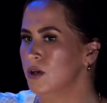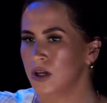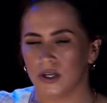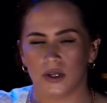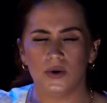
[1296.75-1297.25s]

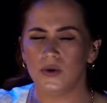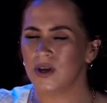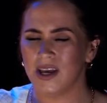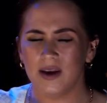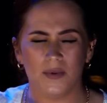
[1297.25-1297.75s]
you
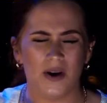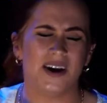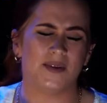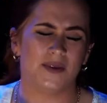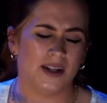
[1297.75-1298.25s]
can't
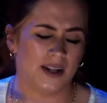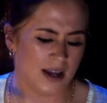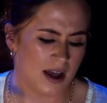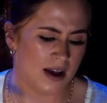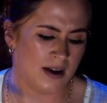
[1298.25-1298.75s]
break me
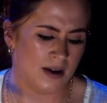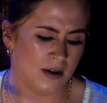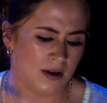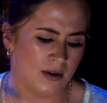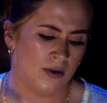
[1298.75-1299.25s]

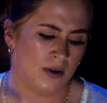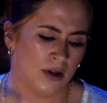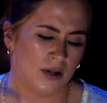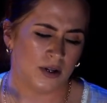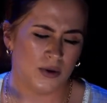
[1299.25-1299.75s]
now,
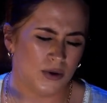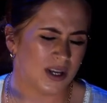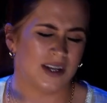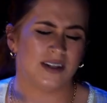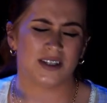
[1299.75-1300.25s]
you
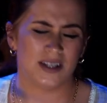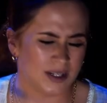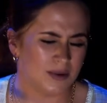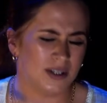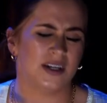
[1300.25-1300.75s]
can't take
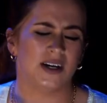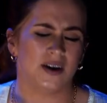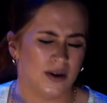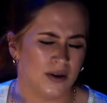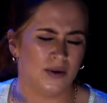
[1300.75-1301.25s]
me
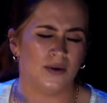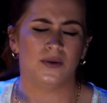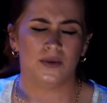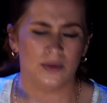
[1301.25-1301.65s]
down.